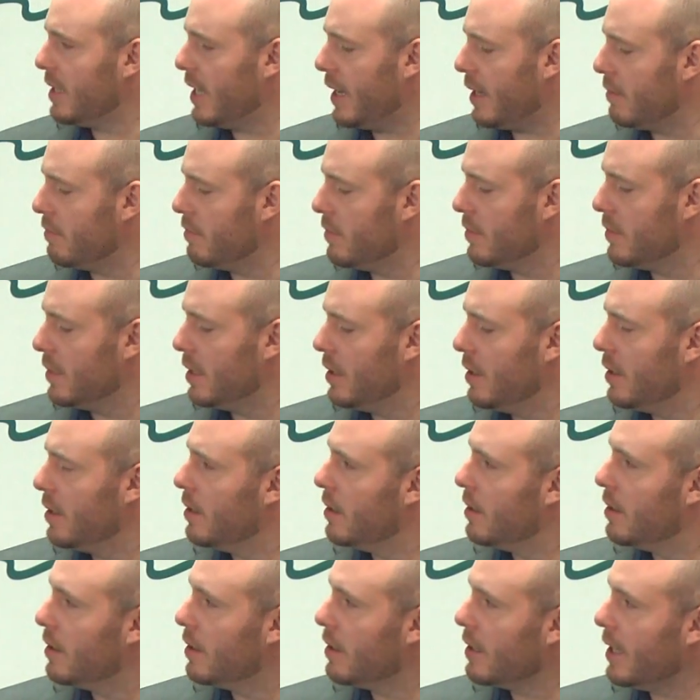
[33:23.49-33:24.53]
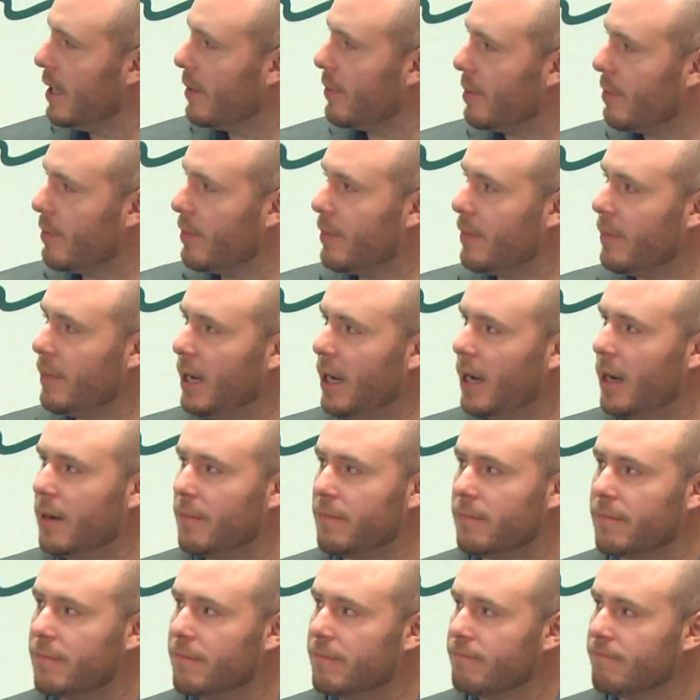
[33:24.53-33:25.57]
yeah, can't remember,
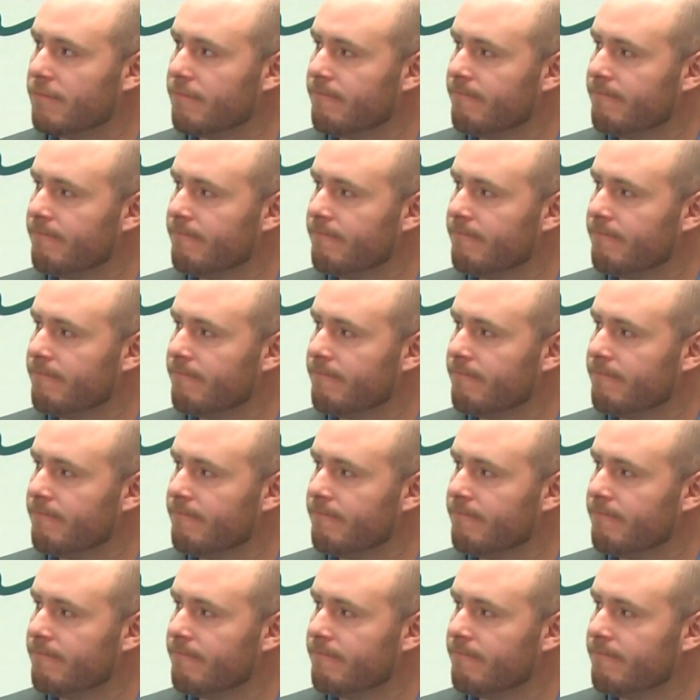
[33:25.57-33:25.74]
um,